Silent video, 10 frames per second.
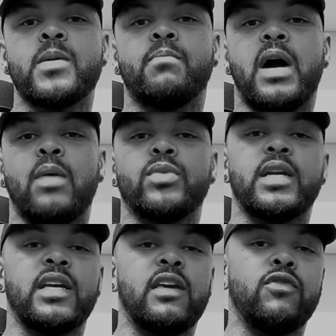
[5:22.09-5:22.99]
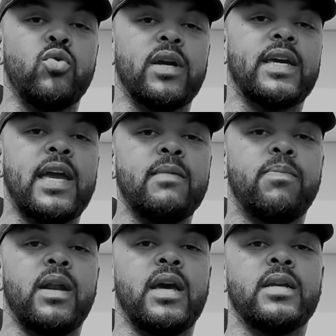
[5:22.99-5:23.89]
but I'm going to give you a game
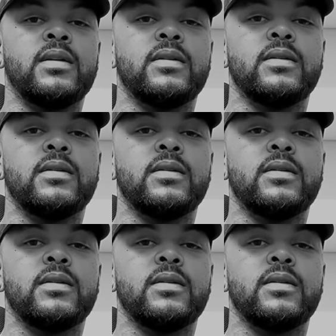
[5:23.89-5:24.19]
plan.